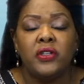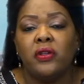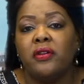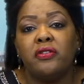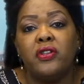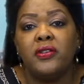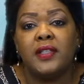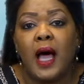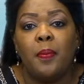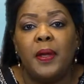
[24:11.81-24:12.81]
So there's no
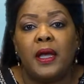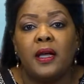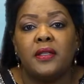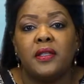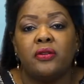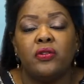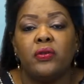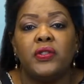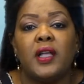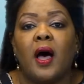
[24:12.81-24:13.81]
stopping us. There's
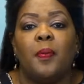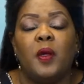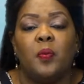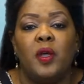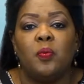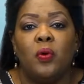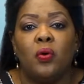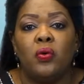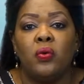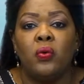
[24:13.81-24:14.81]
no stopping
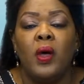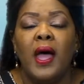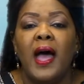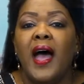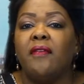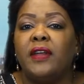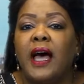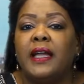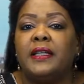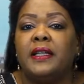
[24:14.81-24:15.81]
people who have
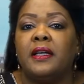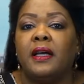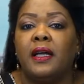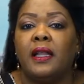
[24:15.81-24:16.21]
an idea.